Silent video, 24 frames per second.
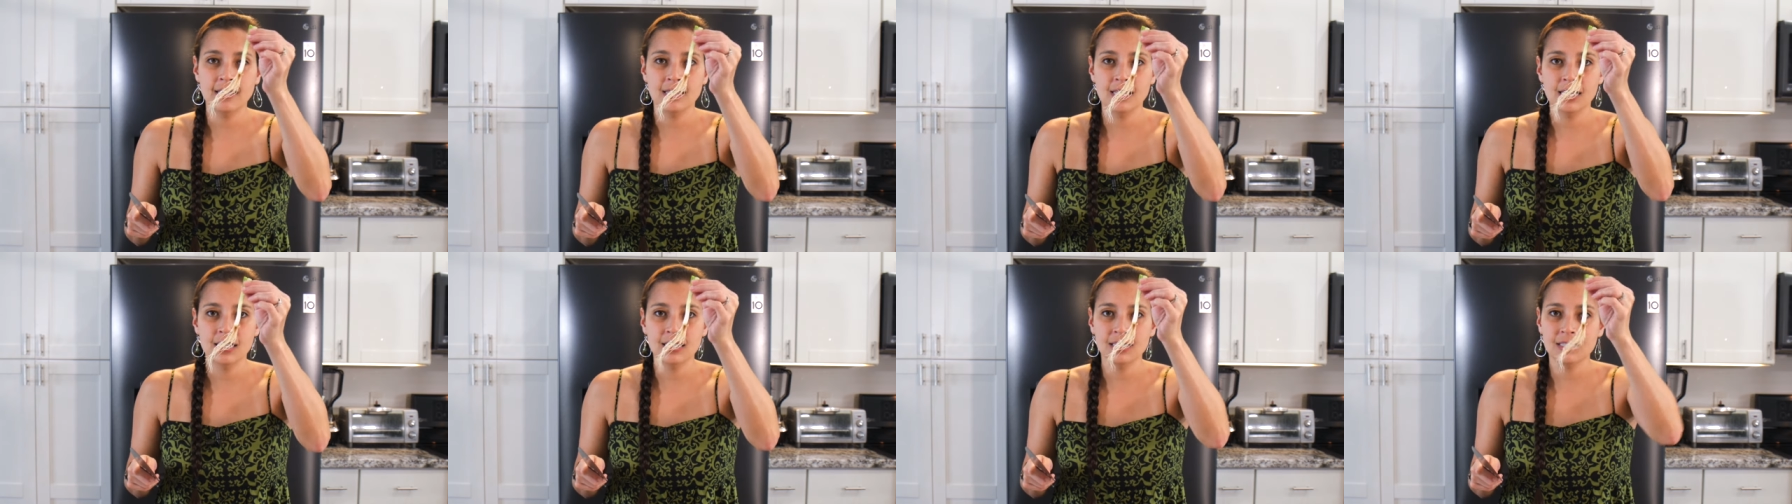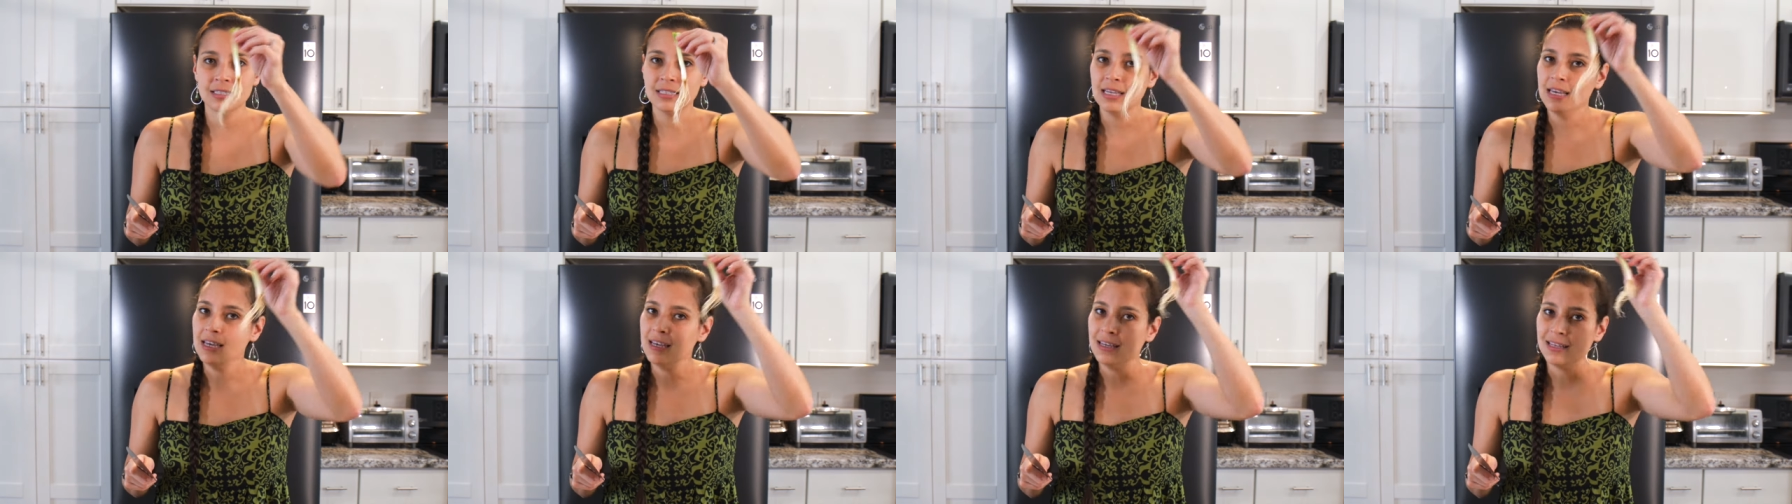
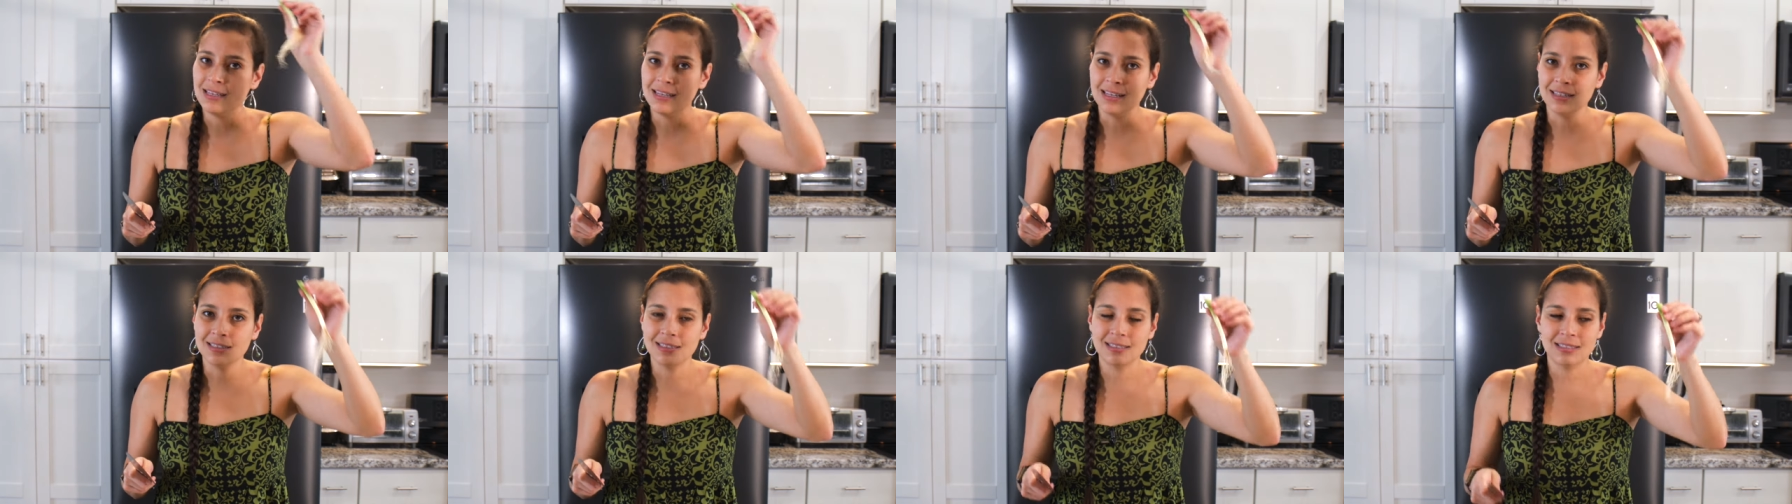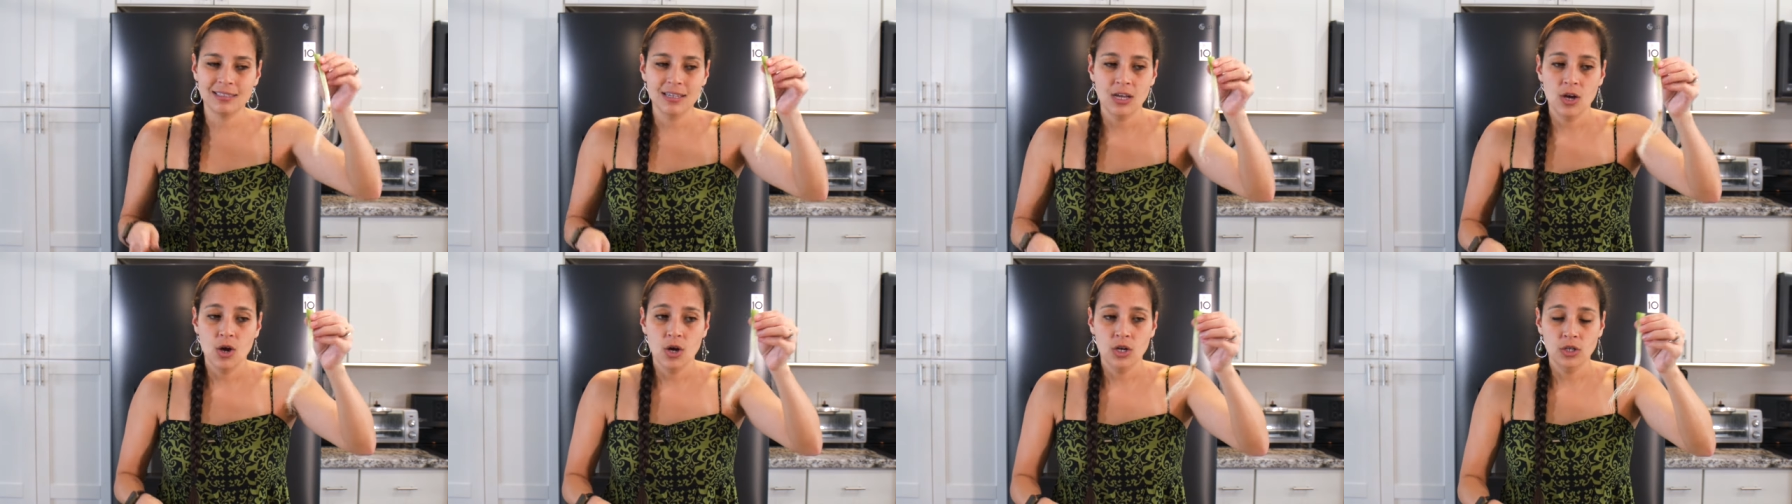This
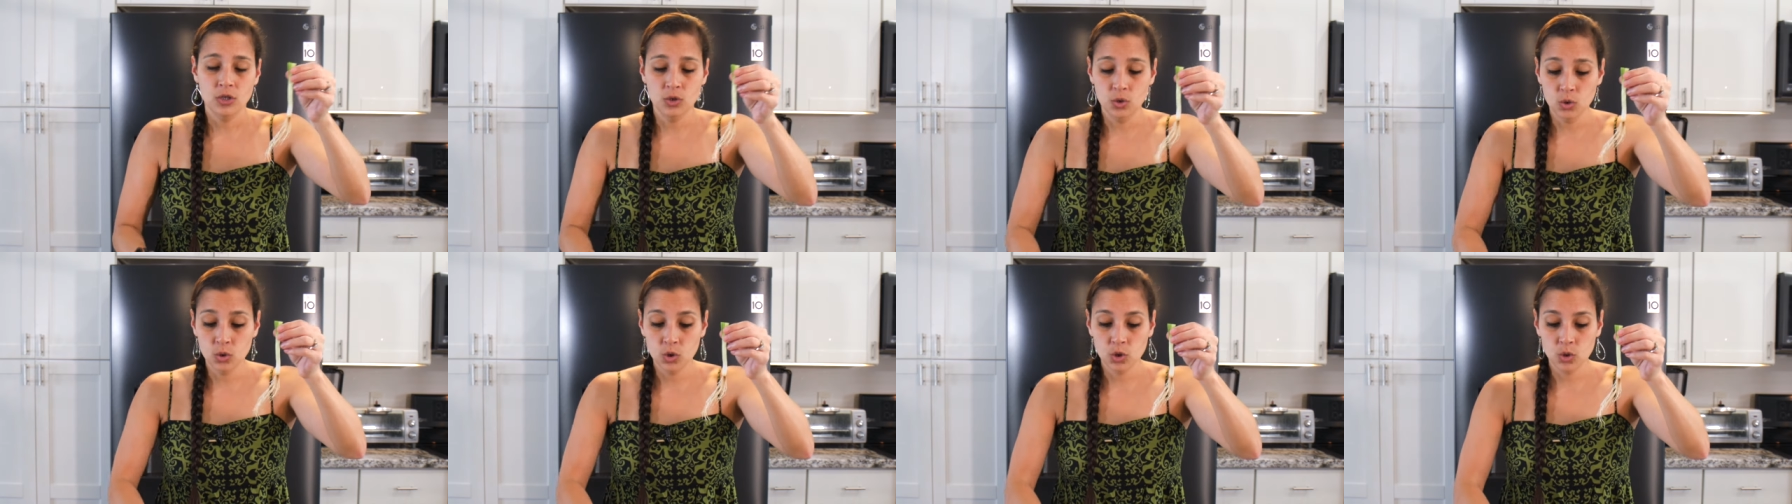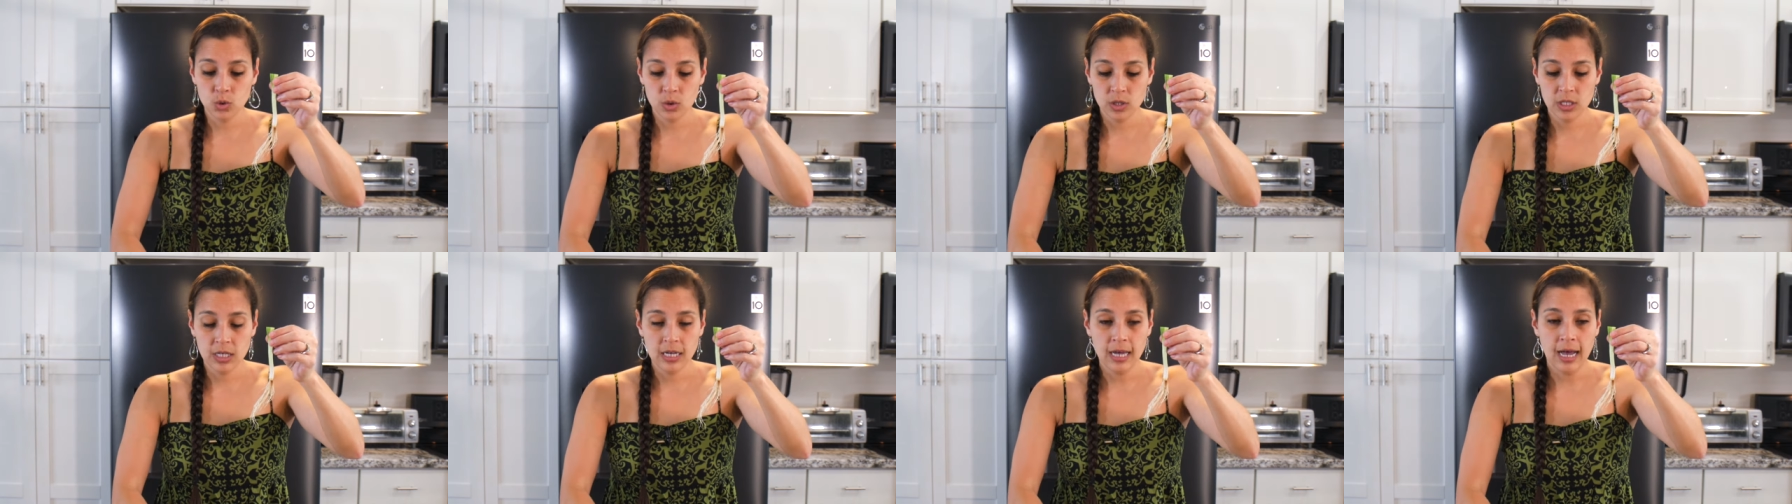gets,
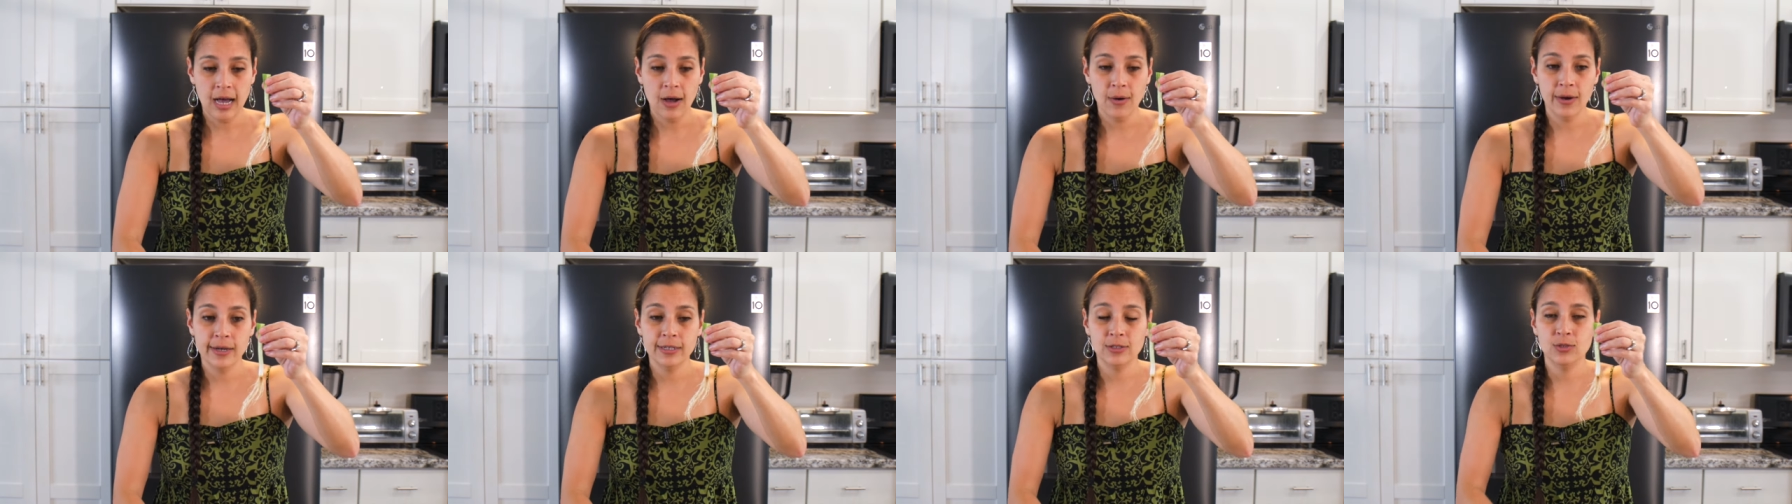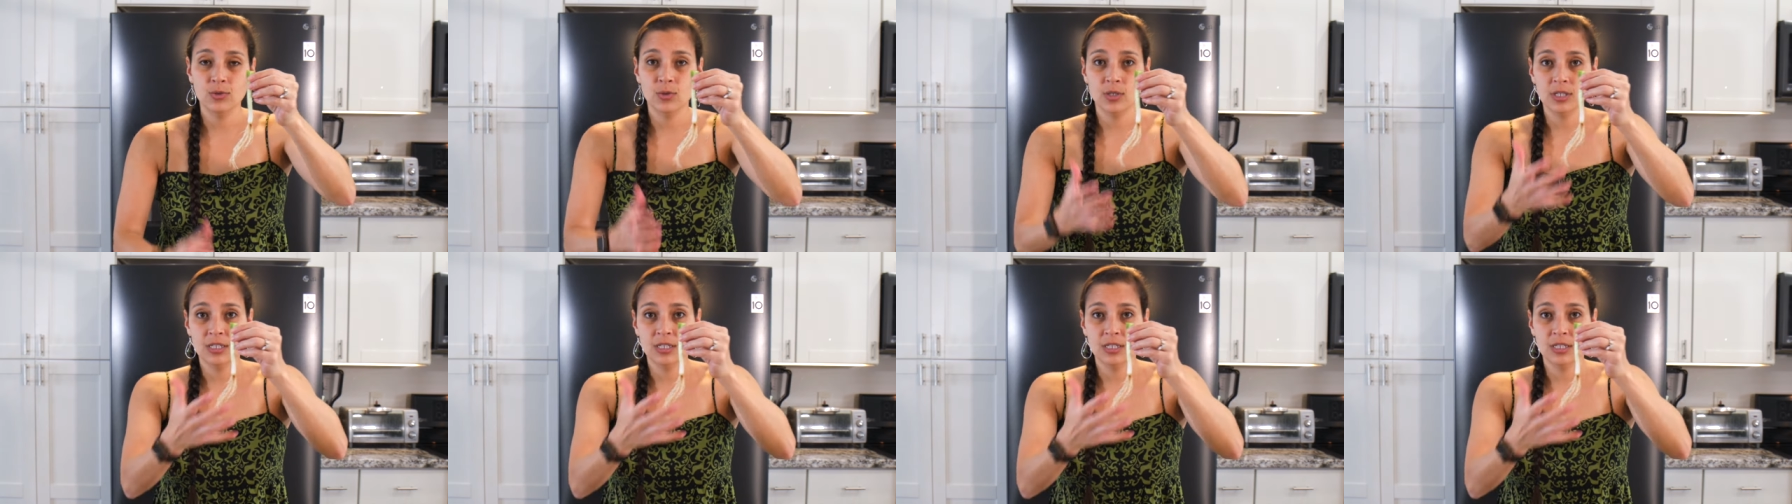usually how I do